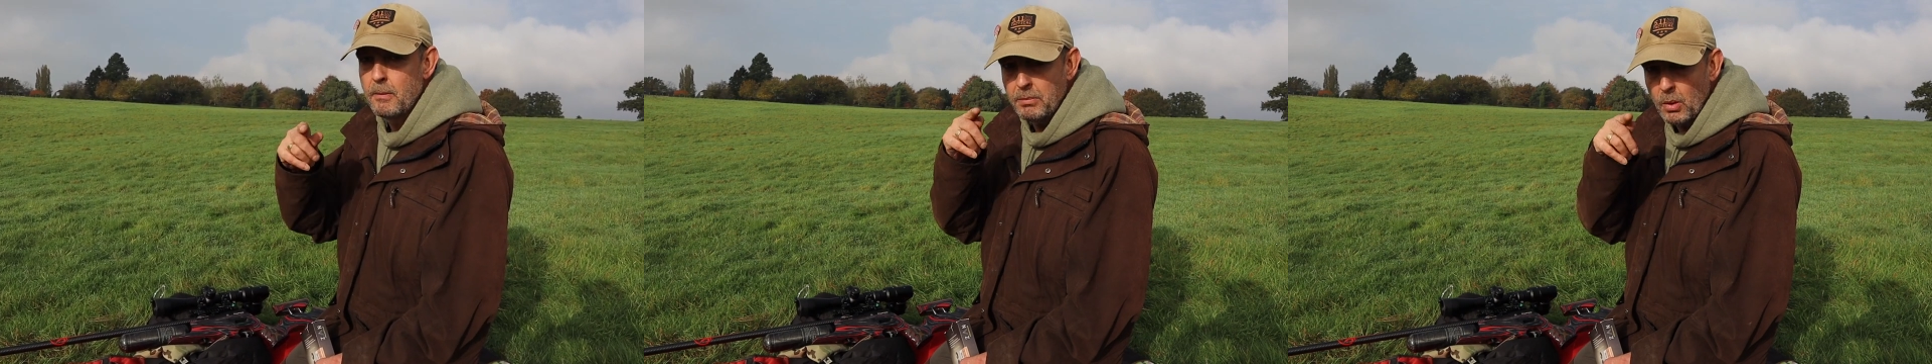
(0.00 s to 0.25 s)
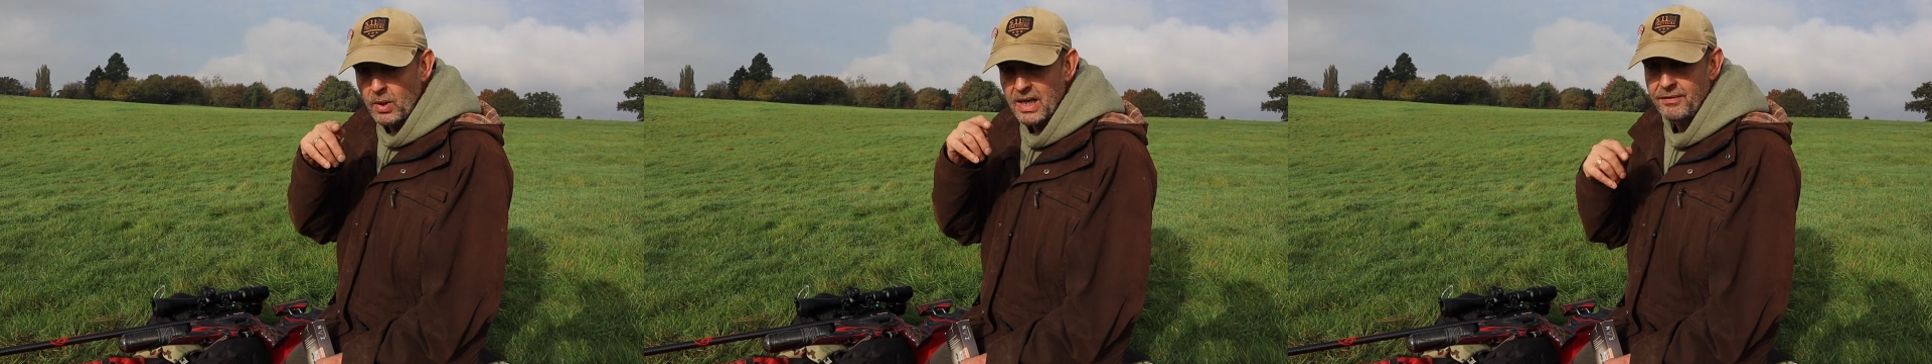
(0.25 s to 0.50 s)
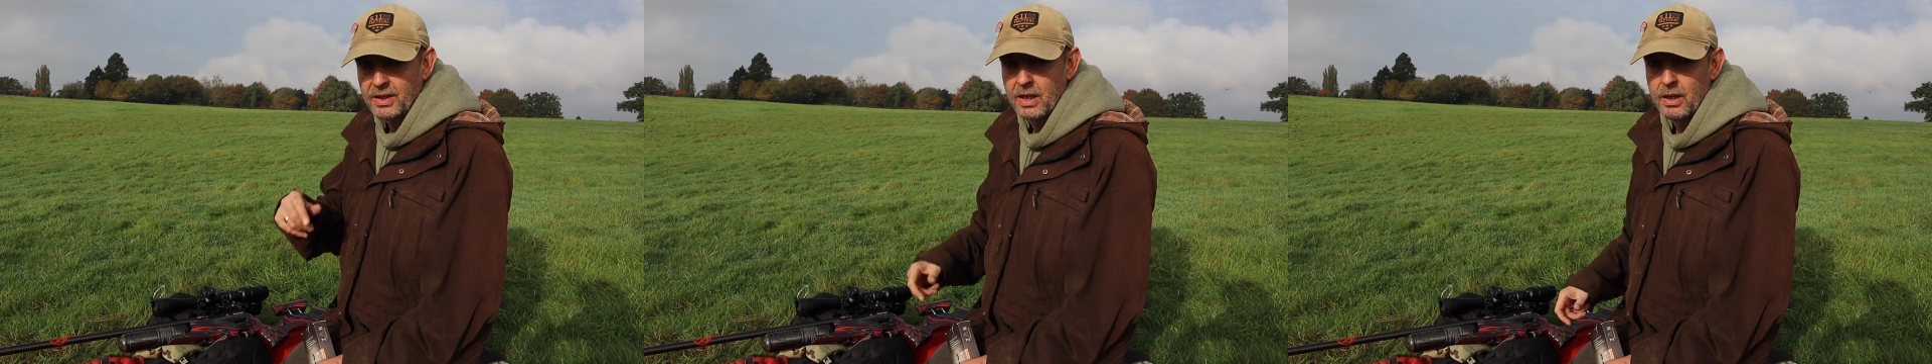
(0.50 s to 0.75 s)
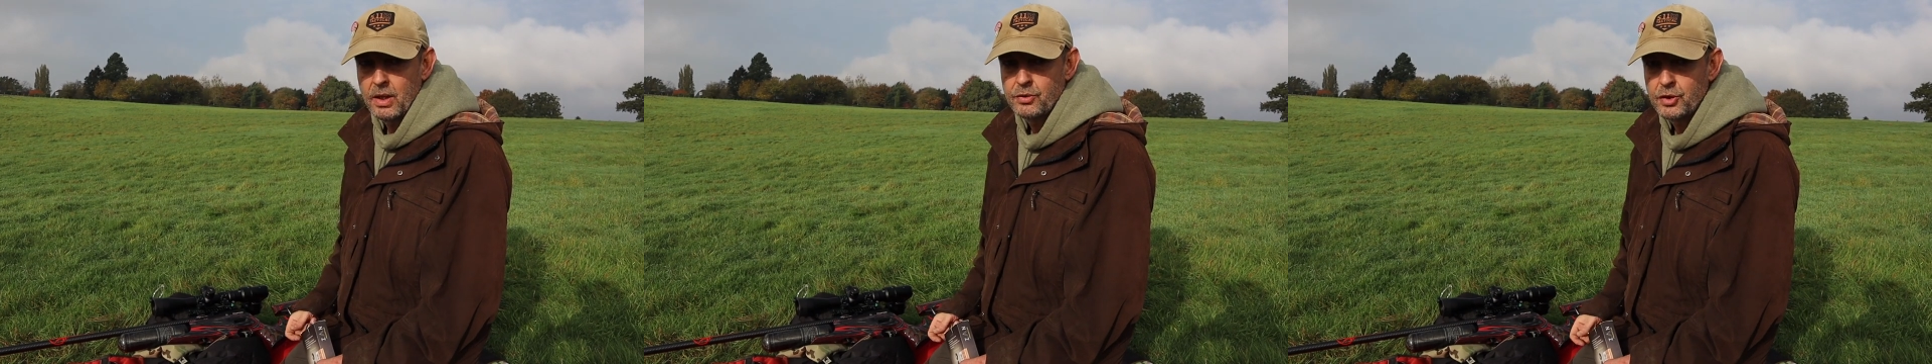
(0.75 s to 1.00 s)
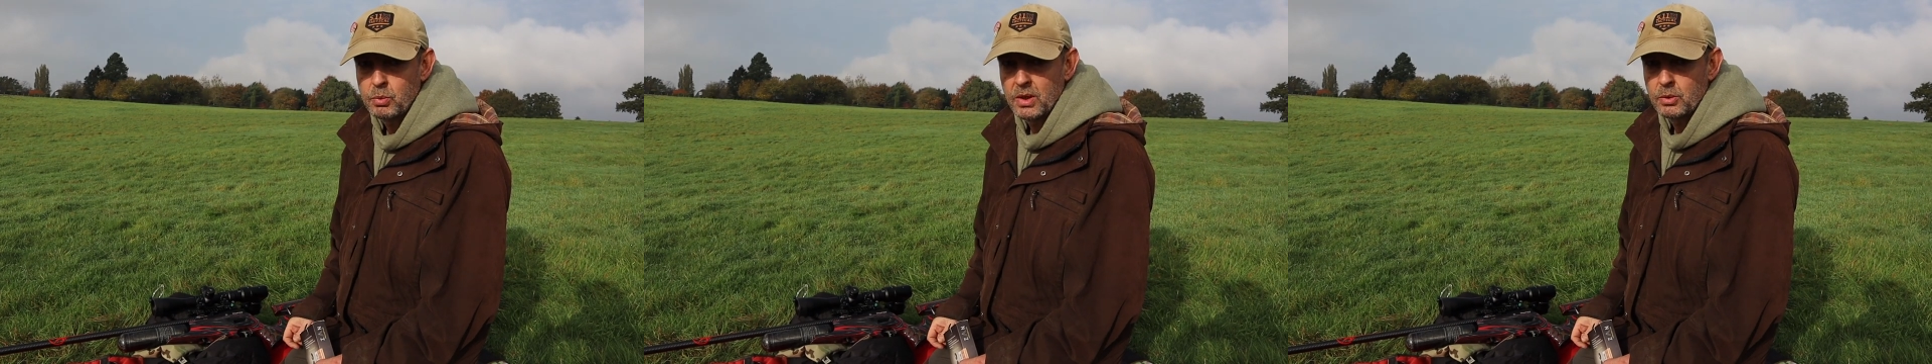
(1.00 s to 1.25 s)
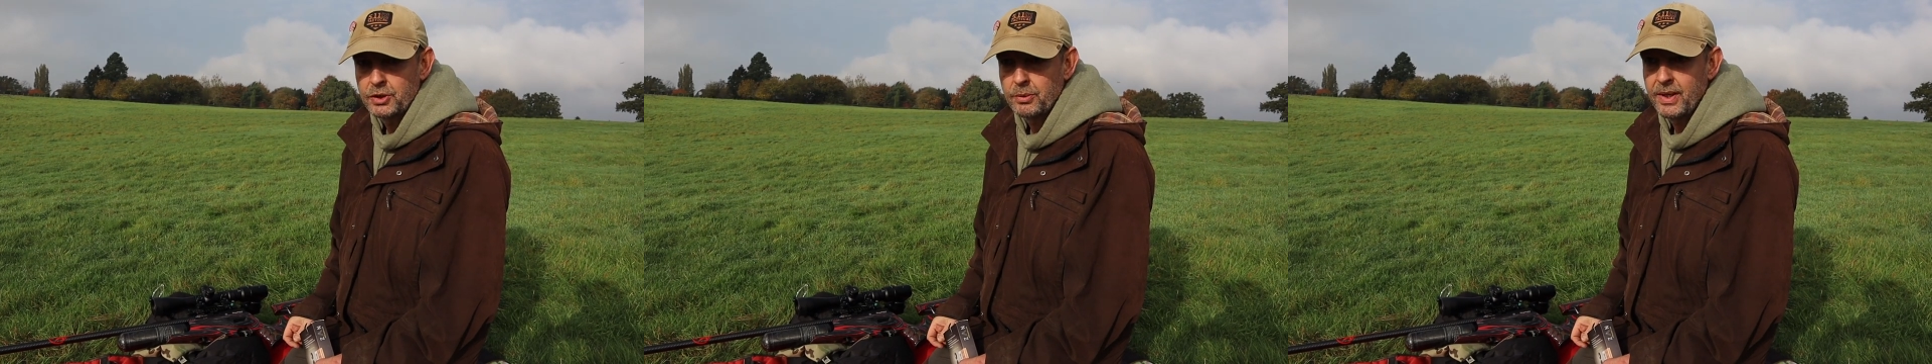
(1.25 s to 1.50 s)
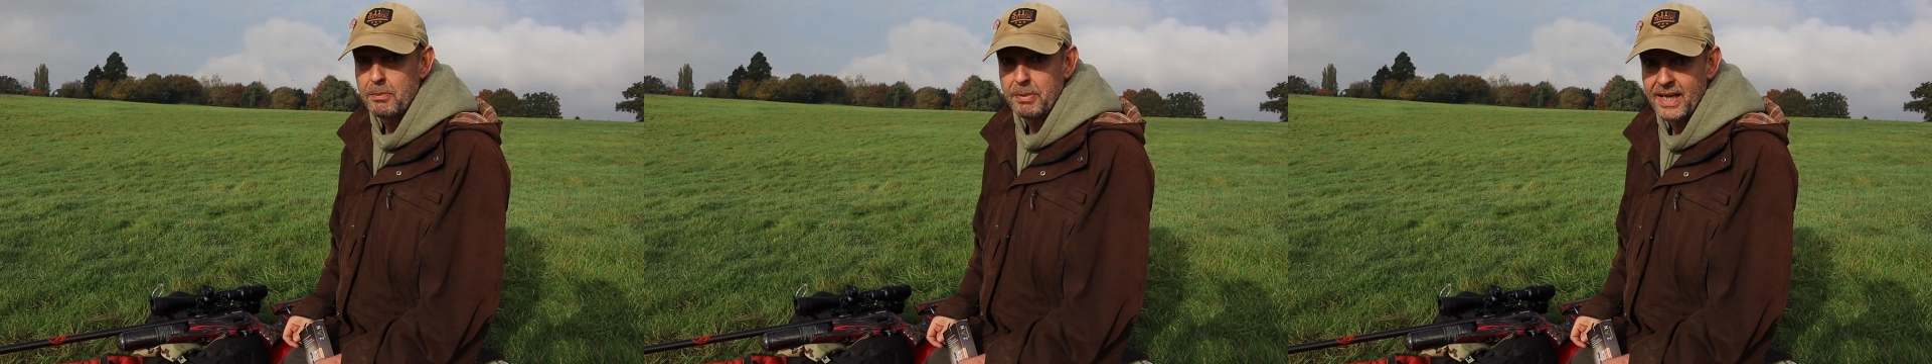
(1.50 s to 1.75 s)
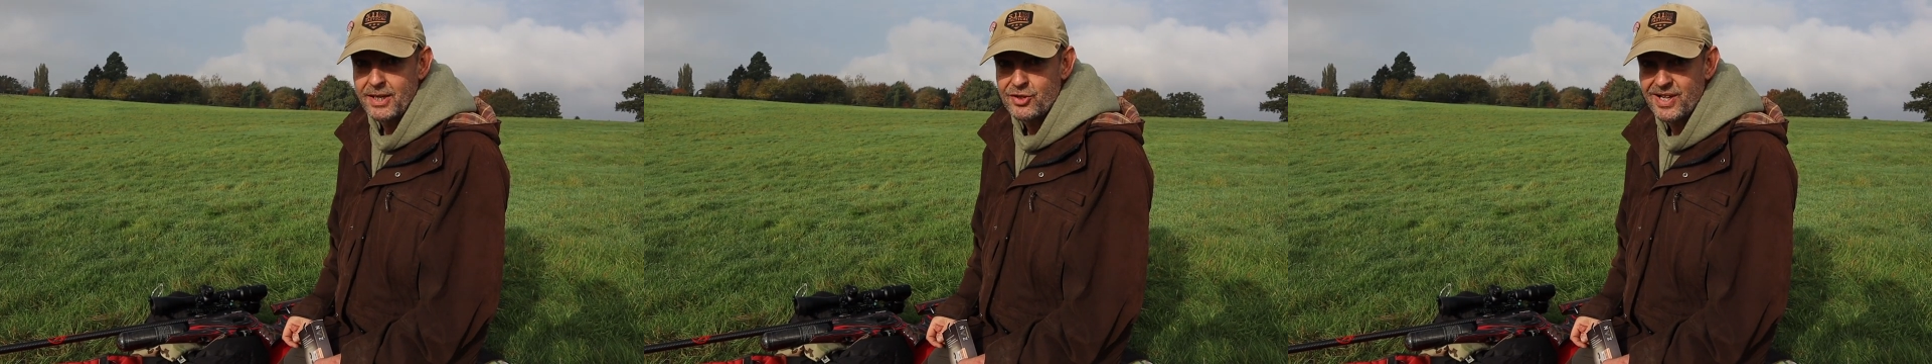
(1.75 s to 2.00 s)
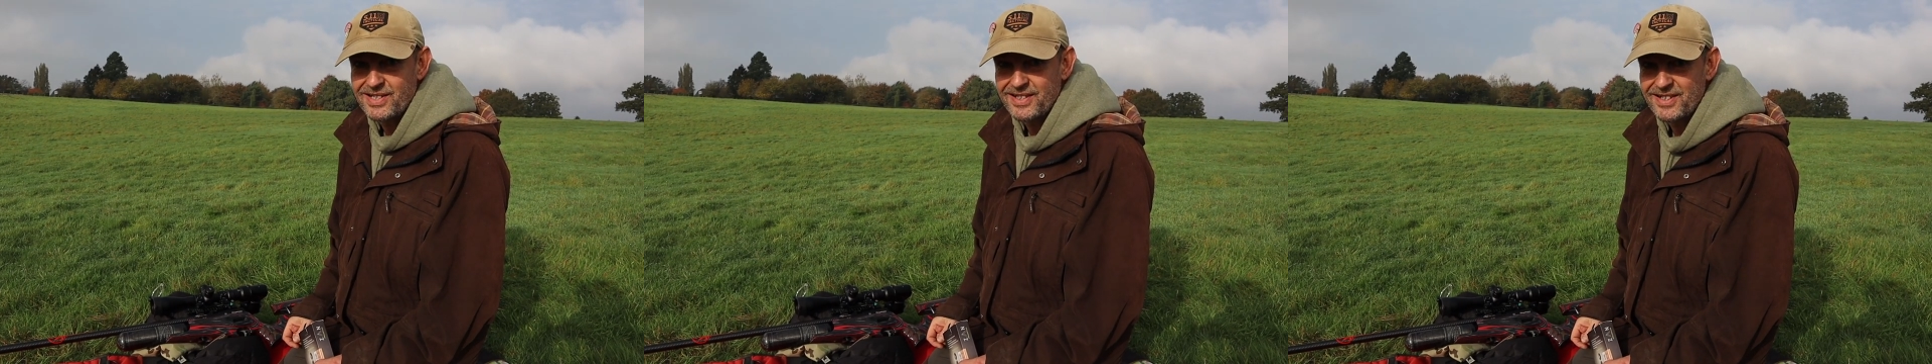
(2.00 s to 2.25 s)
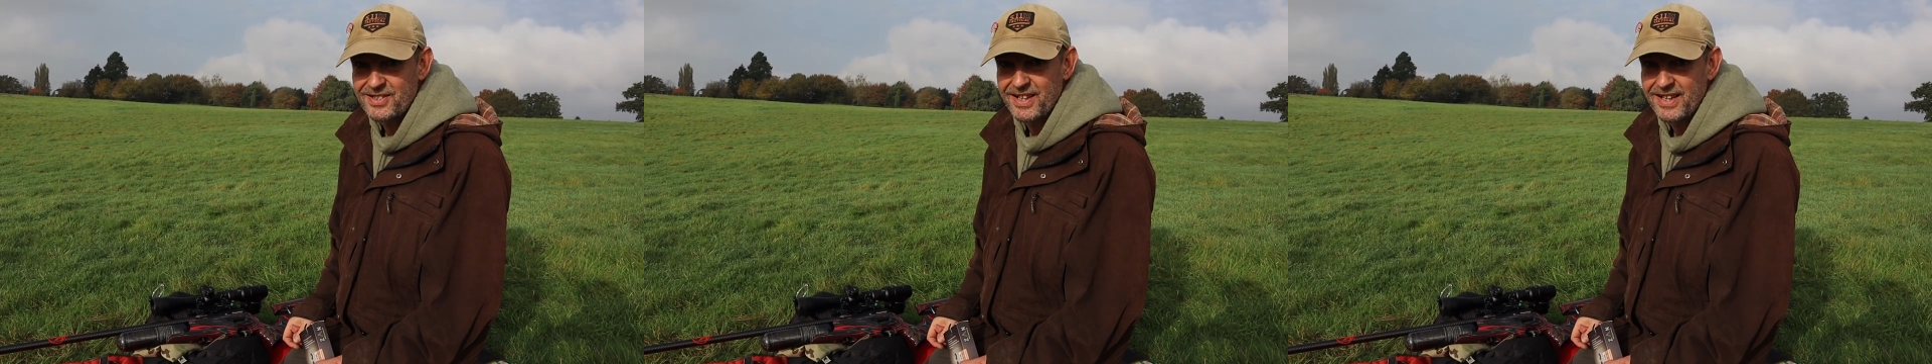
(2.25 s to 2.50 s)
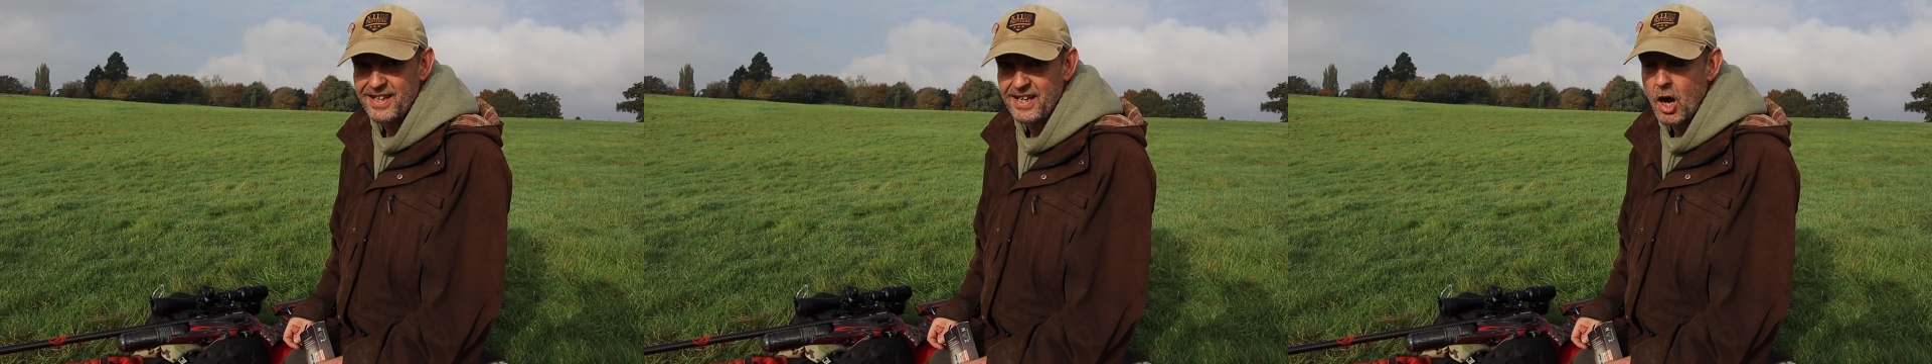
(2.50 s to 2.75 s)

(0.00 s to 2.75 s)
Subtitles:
but we'll have a go of those as well, shall we? Be interesting to see.